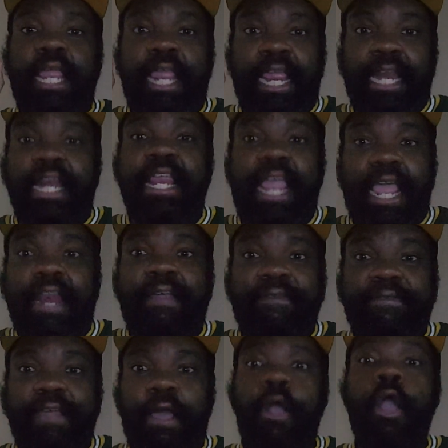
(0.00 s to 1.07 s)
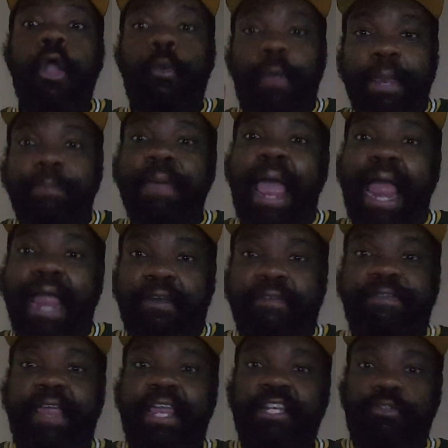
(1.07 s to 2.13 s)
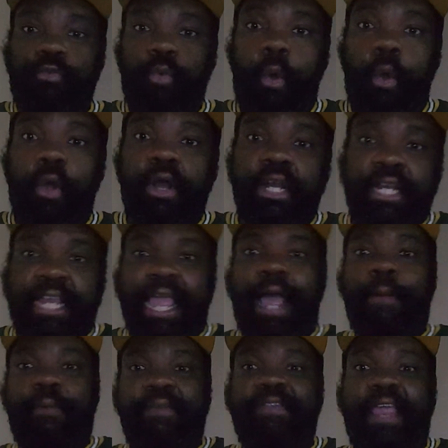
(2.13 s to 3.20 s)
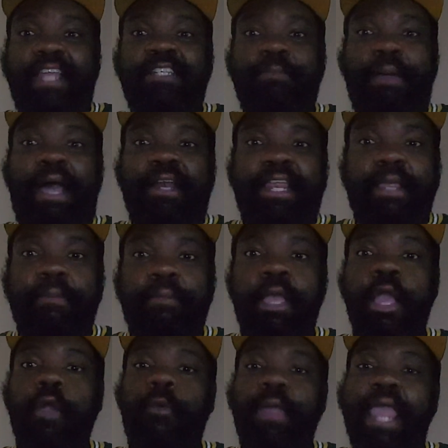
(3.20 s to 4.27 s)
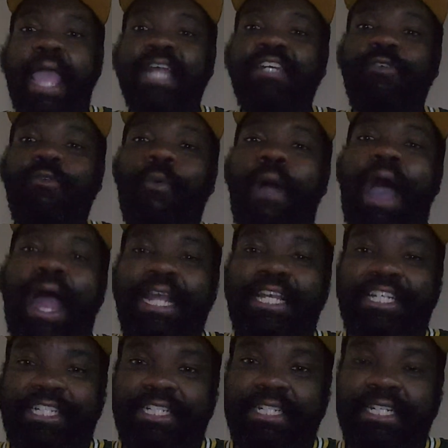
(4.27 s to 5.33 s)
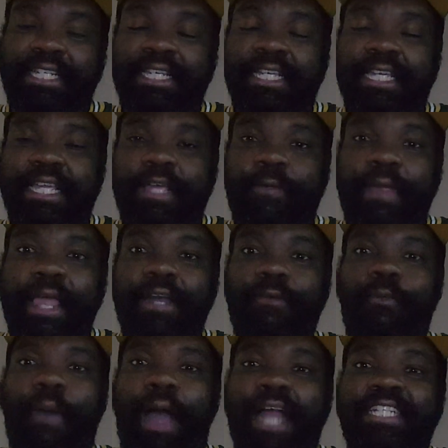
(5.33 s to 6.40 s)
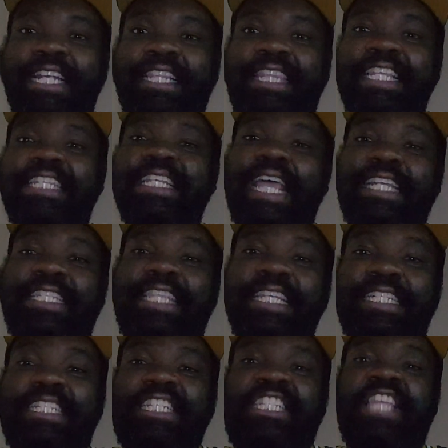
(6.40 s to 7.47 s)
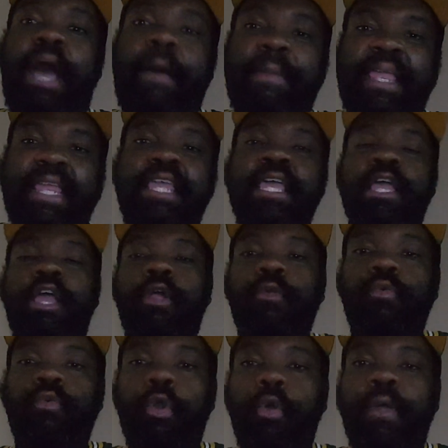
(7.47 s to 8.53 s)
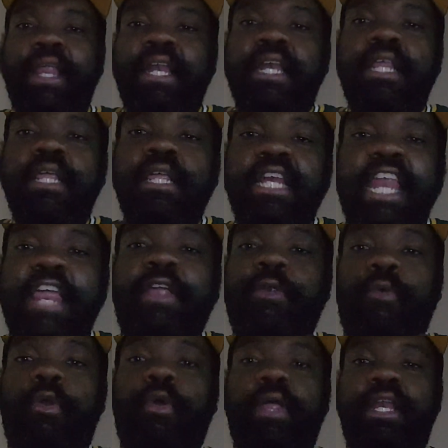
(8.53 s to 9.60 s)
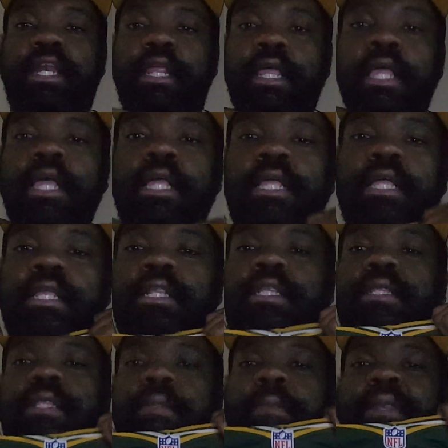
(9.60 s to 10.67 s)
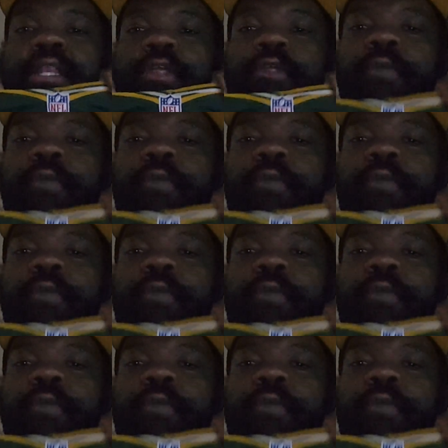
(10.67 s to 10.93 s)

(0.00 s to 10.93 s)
in the NFL. We Packer fans warned Cowboy fans about him. We had to watch at this as this dummy ruined, nearly ruined, the